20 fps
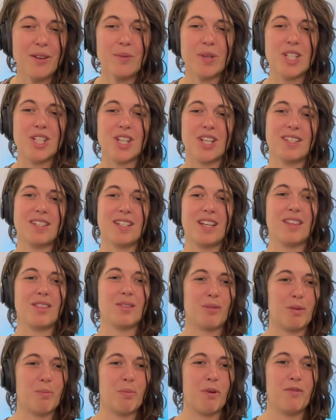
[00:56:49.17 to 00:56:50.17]
We just need
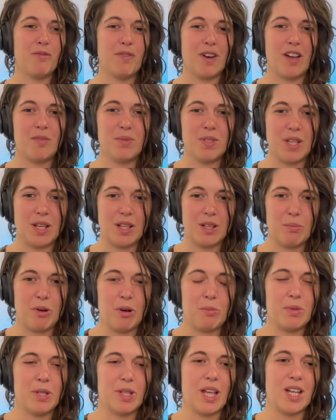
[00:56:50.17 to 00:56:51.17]
3.5% of the
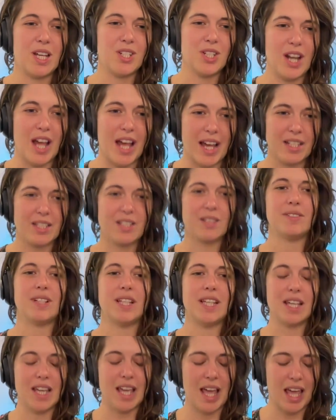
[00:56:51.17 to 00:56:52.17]
population
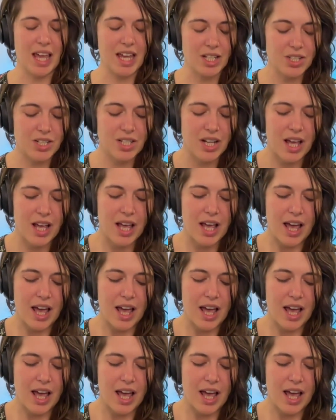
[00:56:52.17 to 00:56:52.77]
actively engaged.